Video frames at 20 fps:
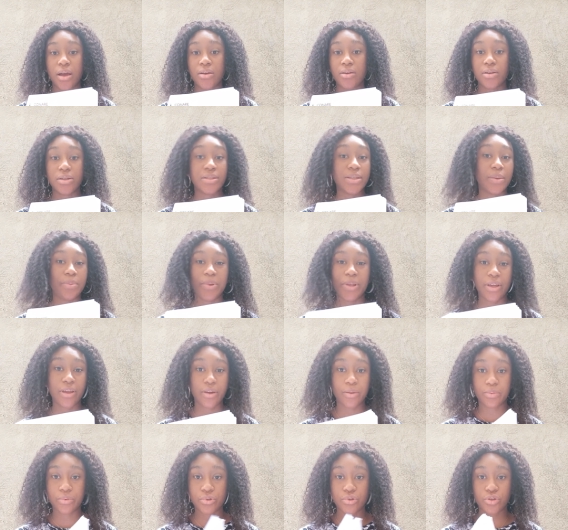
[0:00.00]
not
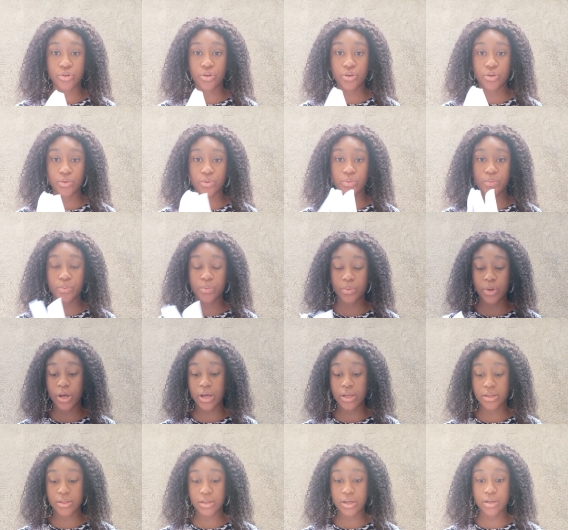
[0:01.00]
applicable to you
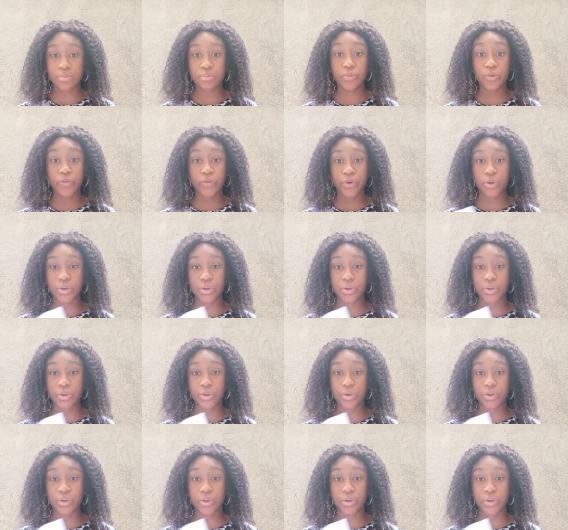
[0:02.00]
and then move